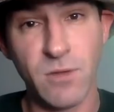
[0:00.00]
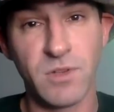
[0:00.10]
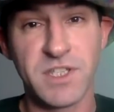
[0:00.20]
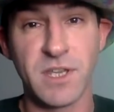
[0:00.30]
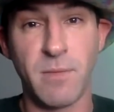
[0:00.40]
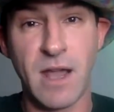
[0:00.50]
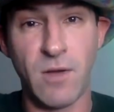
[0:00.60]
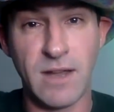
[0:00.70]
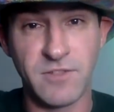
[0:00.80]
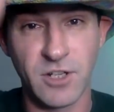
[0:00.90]
would somehow
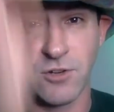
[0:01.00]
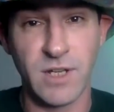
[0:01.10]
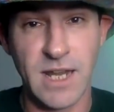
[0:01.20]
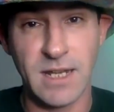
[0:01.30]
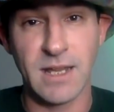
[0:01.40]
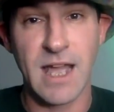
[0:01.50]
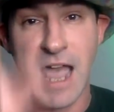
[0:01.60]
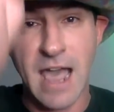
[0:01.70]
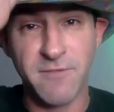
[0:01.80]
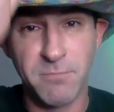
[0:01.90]
have to create a
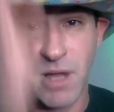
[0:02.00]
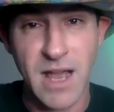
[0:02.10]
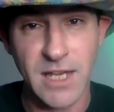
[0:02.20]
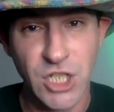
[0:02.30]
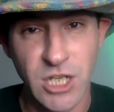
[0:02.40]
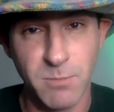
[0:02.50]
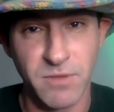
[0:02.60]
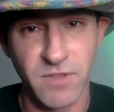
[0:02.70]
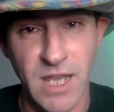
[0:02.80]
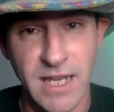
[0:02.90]
half pie shape
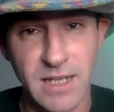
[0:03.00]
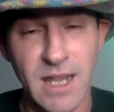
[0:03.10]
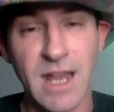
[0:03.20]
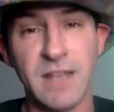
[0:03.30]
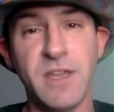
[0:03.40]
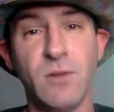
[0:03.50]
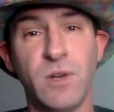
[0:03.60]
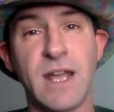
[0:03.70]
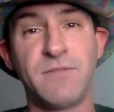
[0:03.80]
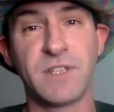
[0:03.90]
of light, and then it would
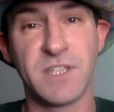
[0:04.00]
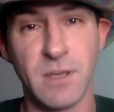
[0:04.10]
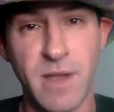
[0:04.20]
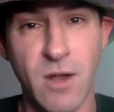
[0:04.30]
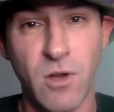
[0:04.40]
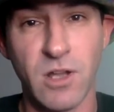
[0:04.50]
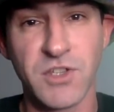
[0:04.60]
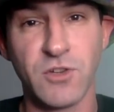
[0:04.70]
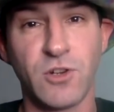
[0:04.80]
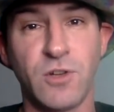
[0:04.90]
have to somehow
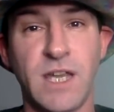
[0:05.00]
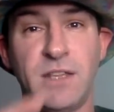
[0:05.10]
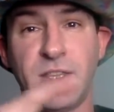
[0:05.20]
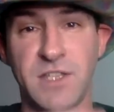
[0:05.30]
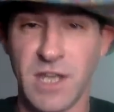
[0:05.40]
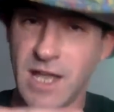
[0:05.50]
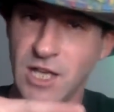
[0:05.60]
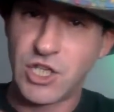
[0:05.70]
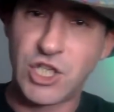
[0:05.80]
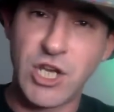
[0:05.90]
also create this
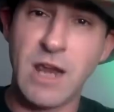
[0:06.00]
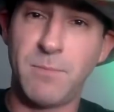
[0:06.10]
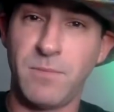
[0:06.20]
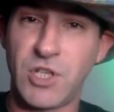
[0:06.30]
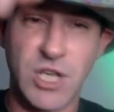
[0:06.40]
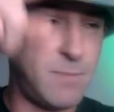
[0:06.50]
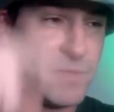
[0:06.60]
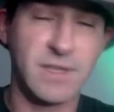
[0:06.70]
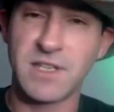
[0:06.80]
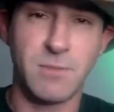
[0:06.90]
shape
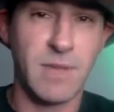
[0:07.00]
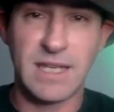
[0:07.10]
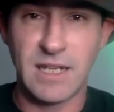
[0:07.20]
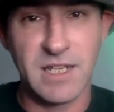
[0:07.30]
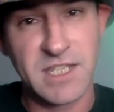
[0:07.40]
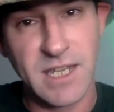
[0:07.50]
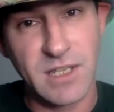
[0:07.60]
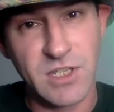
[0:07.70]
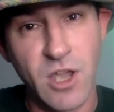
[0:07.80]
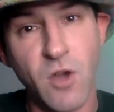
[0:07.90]
that doesn't make any
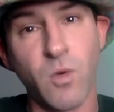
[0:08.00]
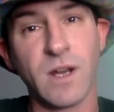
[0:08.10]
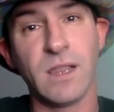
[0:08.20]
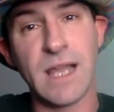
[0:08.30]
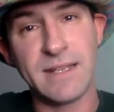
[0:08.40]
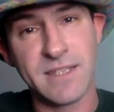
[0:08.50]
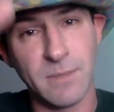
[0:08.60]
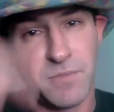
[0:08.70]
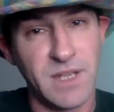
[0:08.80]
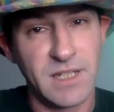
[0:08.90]
sense, where it lights
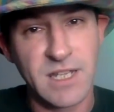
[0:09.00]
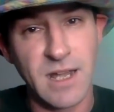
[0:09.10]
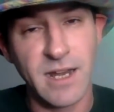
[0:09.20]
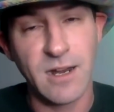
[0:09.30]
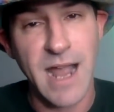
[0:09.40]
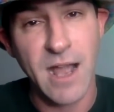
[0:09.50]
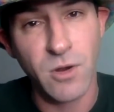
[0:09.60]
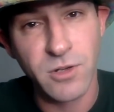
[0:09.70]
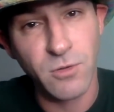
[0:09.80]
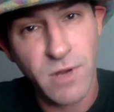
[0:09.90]
up the entire
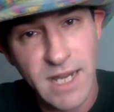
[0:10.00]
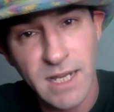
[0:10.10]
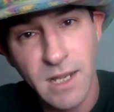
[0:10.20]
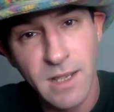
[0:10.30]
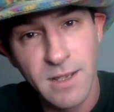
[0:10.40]
outer ring